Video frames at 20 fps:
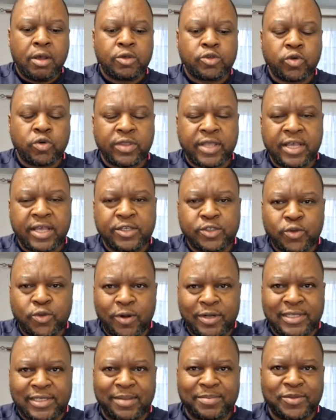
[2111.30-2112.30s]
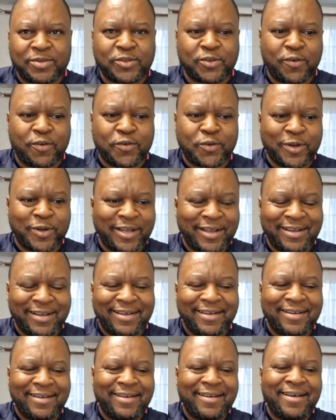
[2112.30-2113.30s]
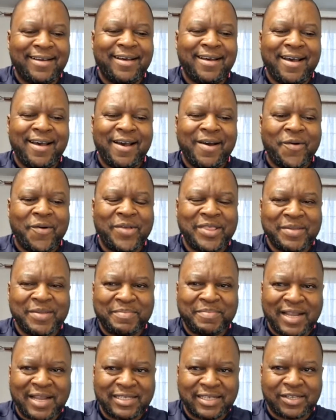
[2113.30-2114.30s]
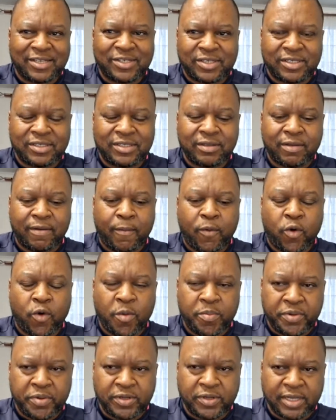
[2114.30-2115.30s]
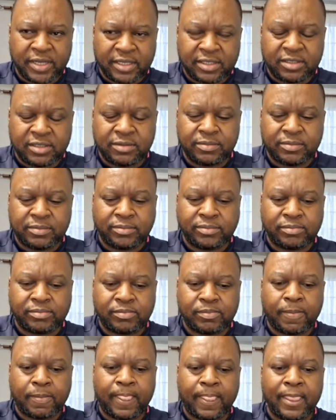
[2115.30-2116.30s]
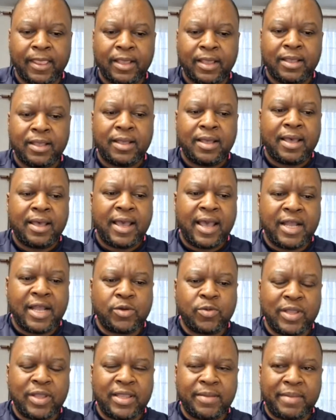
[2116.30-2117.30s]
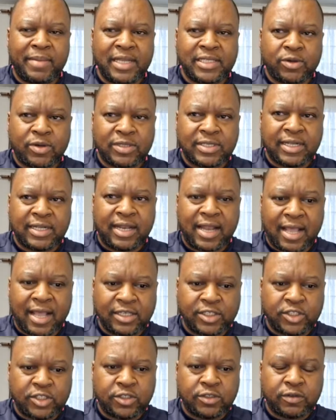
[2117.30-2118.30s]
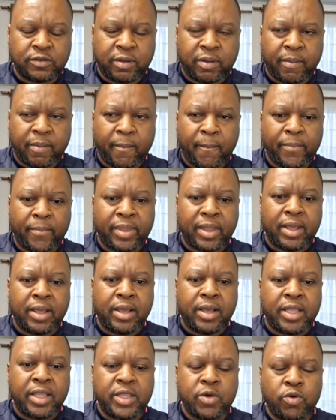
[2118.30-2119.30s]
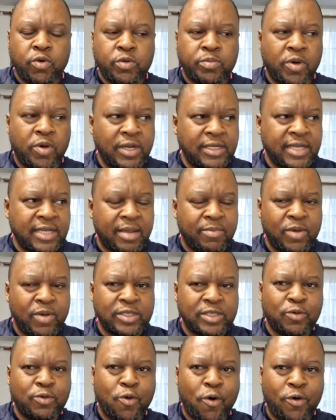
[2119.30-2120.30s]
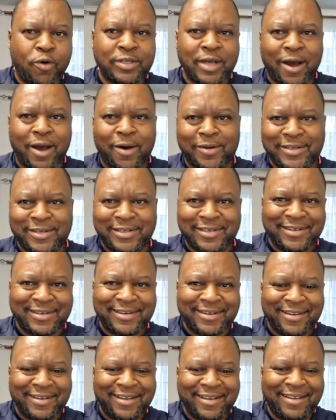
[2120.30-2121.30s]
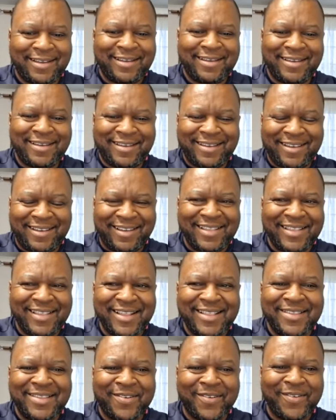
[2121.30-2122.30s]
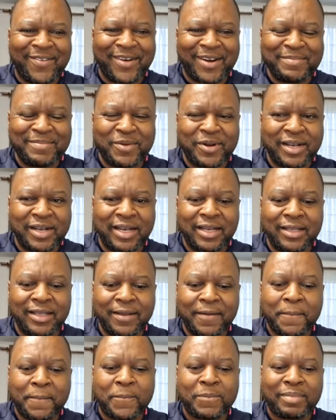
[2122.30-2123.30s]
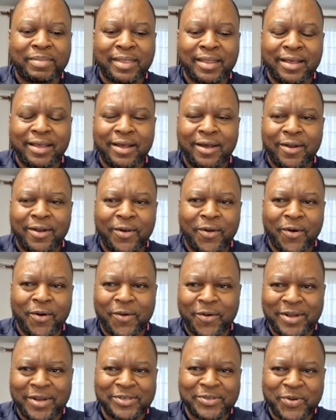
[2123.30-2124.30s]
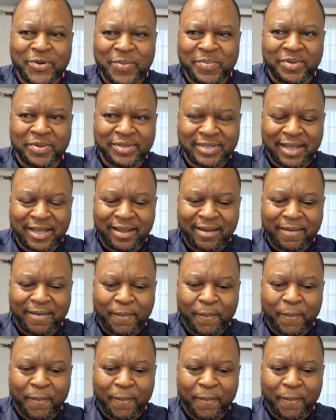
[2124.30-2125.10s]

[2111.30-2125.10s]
So they installed some software on the manager's computers. And when the manager was at lunch, they would monitor him as he walked out. And then they would remotely log on his computer